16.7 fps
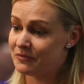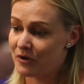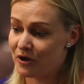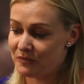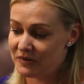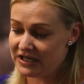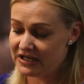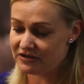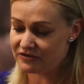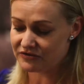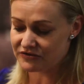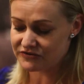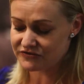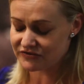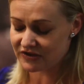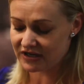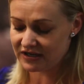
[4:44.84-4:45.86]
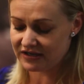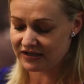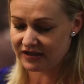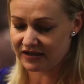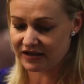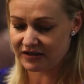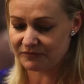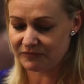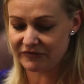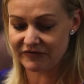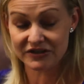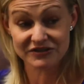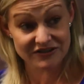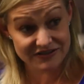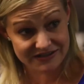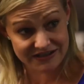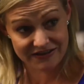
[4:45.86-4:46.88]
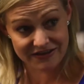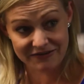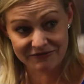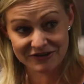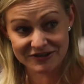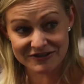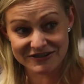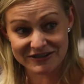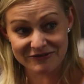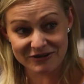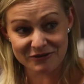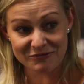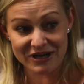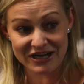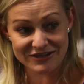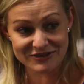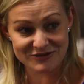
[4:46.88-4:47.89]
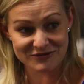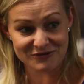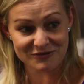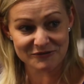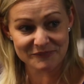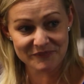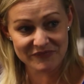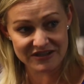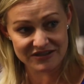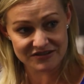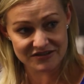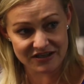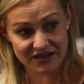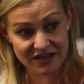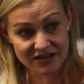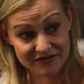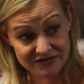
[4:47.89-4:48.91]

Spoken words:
at the moment here in Australia, South Africa's giving away a store this year.